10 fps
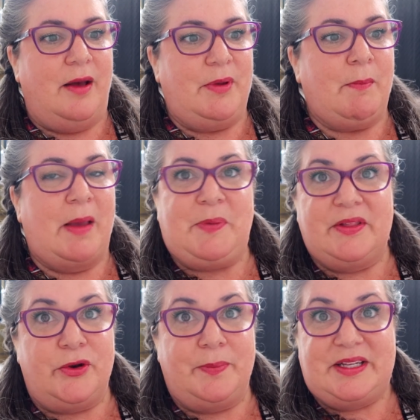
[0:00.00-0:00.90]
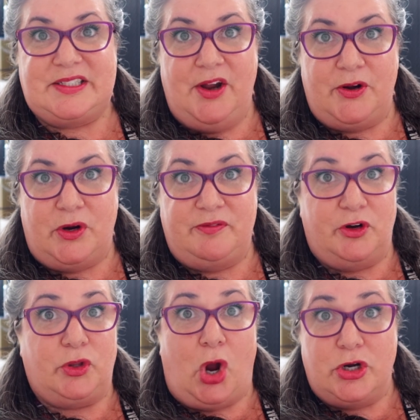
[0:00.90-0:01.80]
It might be a little bit snugger if
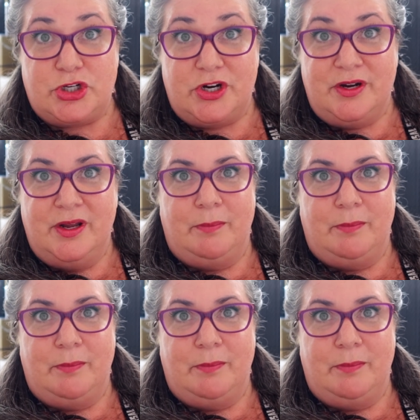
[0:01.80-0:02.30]
you're larger,